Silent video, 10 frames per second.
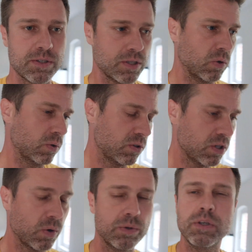So
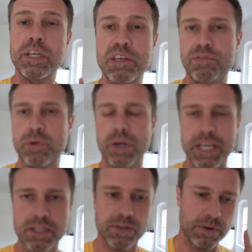don't leave your
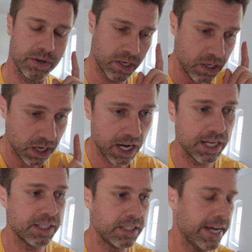laser
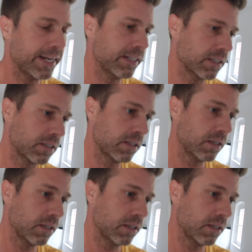unattended.